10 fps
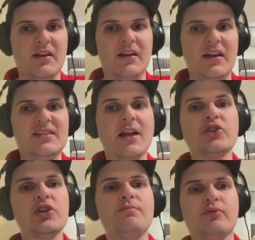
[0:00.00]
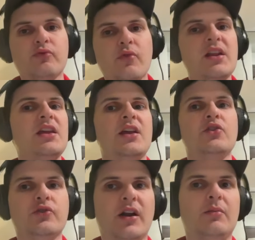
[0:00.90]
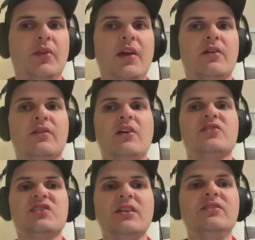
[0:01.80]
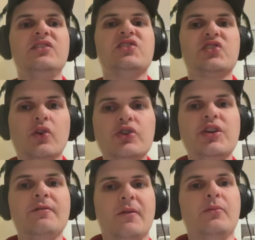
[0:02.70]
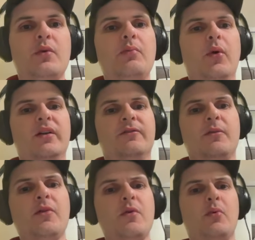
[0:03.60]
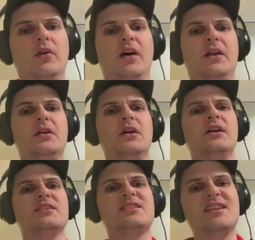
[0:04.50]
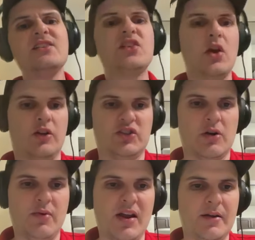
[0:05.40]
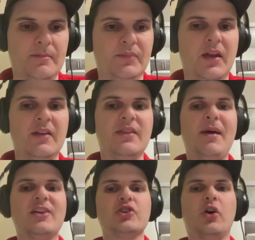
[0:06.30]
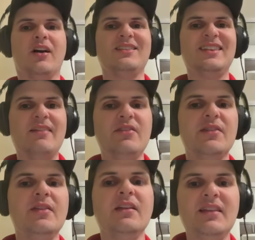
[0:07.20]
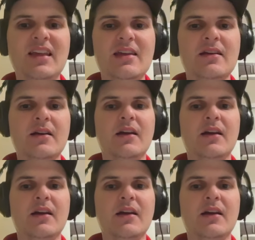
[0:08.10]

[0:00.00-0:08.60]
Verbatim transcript: It's actually pretty incredible. They are they're suddenly surging from three point from the three-point line. Since the All-Star break, the Magic are eleventh in the league